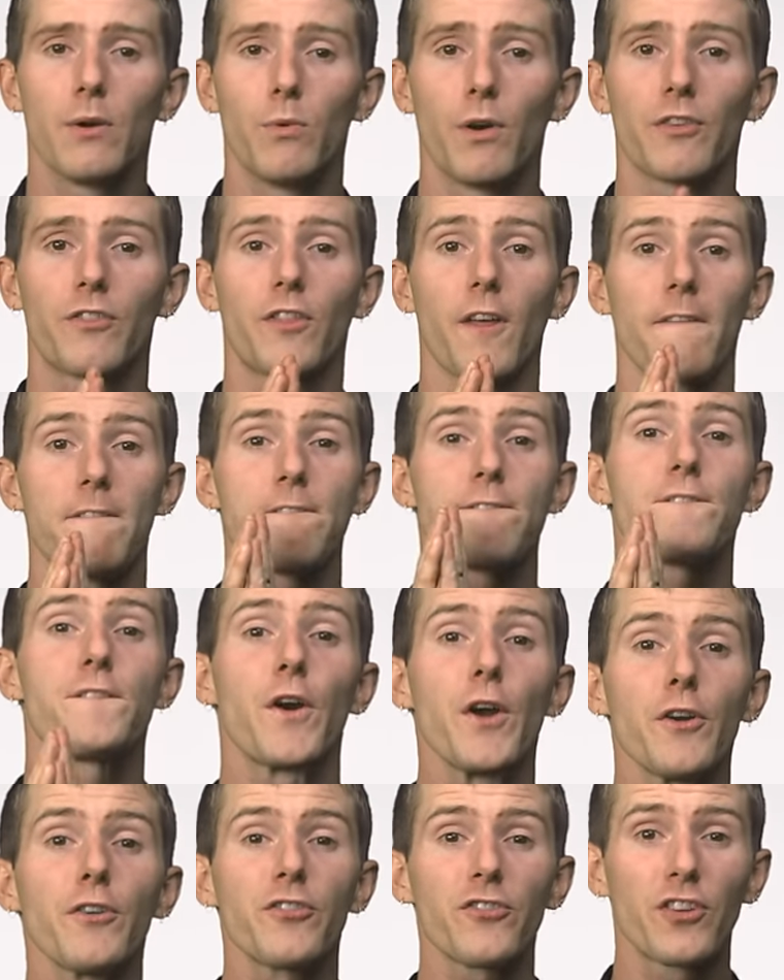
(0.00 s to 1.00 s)
It was the
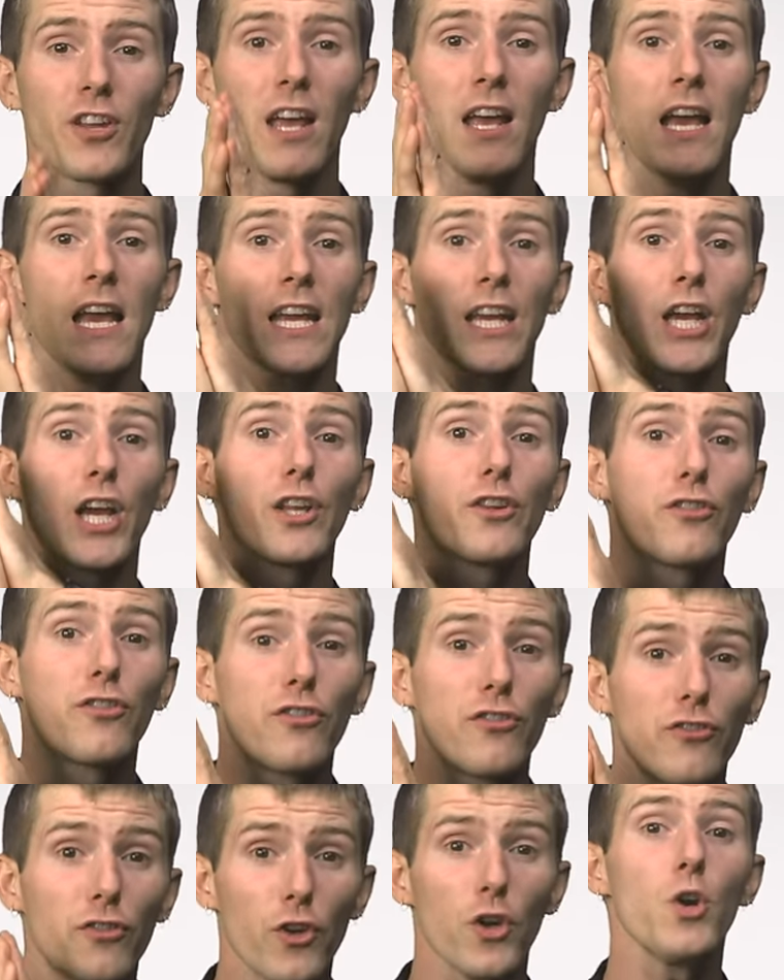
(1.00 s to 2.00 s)
first
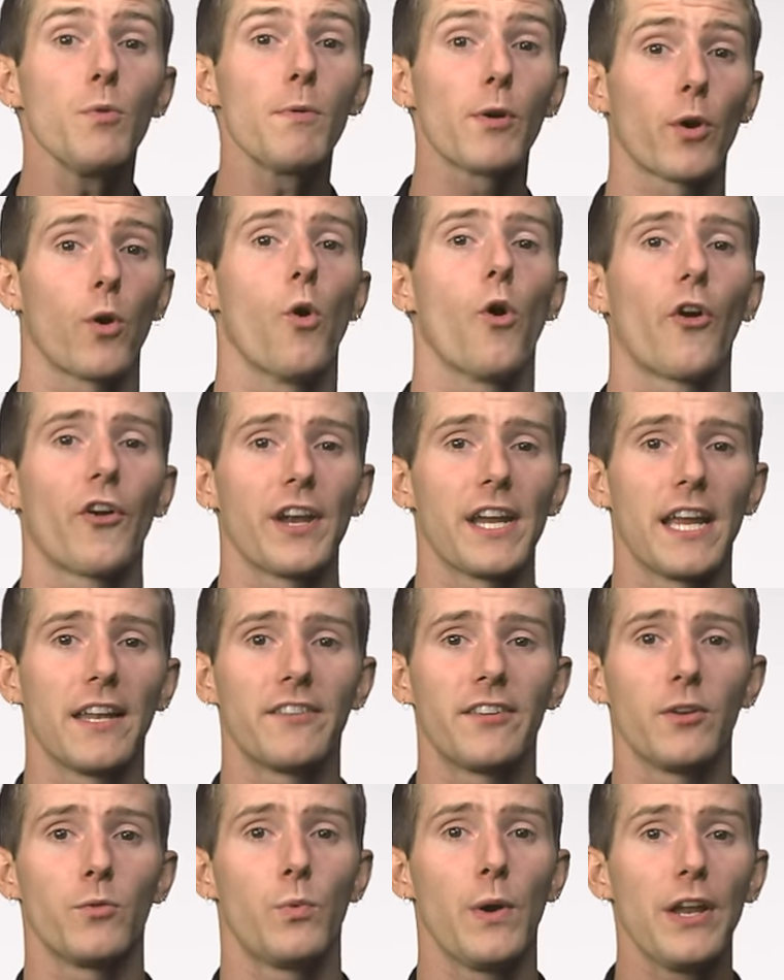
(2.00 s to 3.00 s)

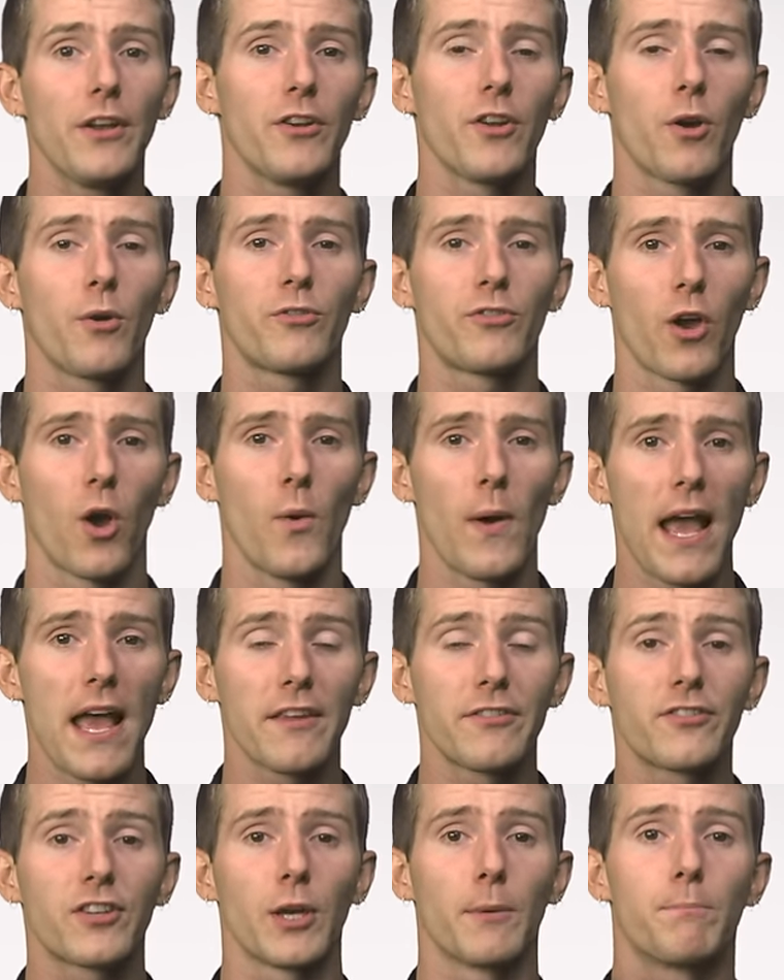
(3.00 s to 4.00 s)
consumer-oriented Windows
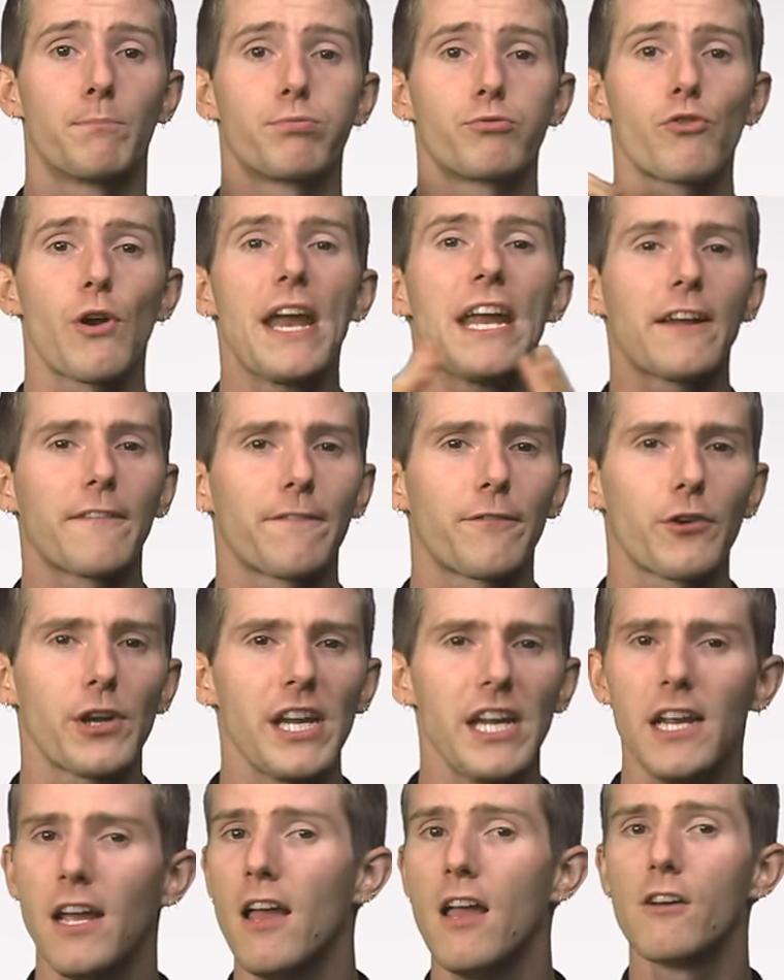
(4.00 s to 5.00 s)
OS to break
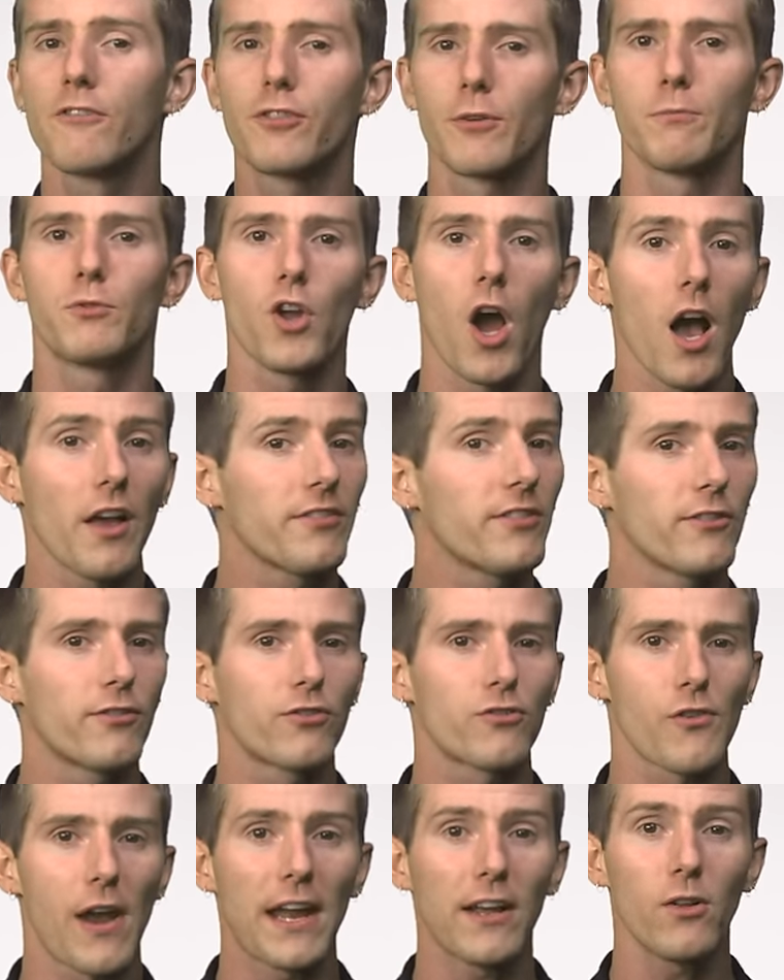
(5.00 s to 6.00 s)
free from DOS's
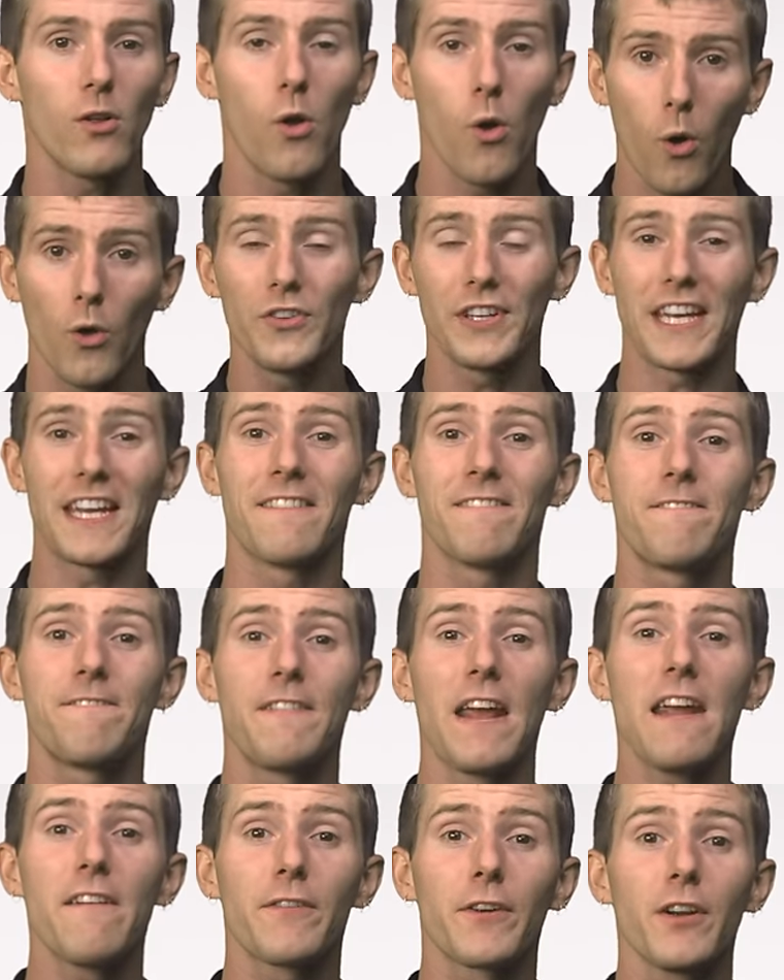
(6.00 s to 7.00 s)
stranglehold in
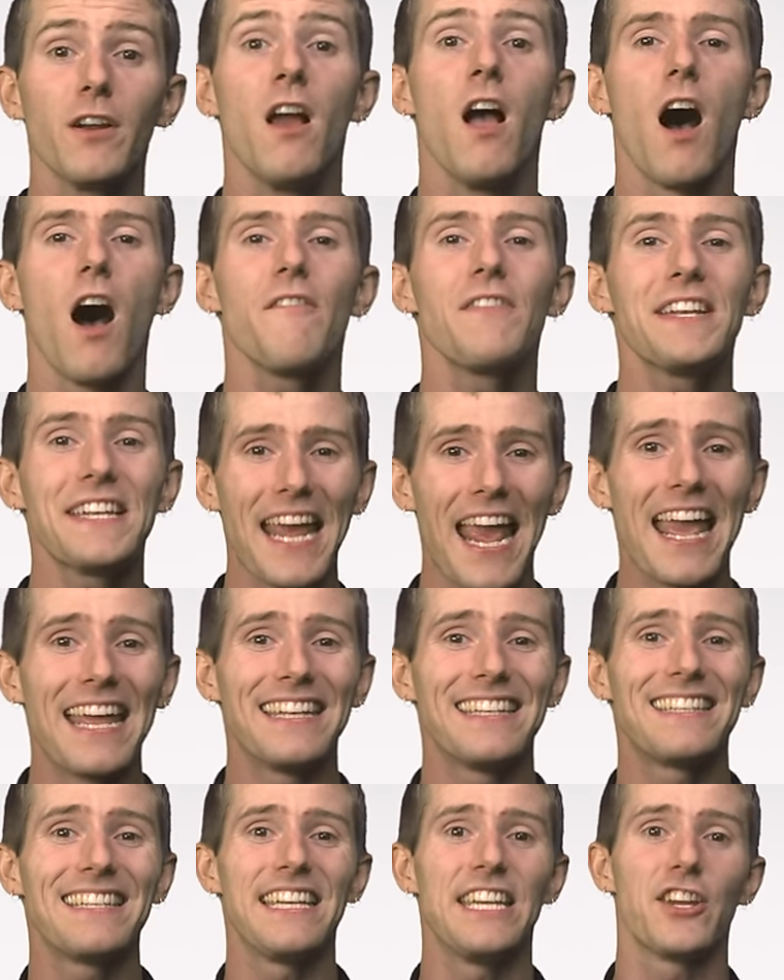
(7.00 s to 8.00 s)
favor of an
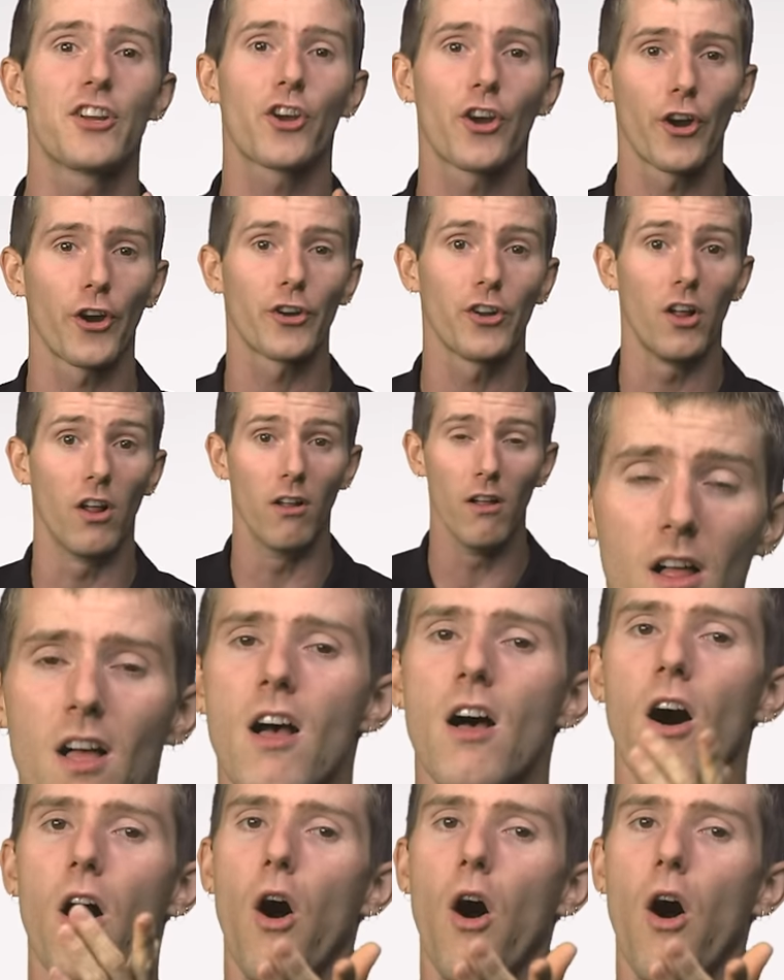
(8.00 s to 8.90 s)
NT kernel.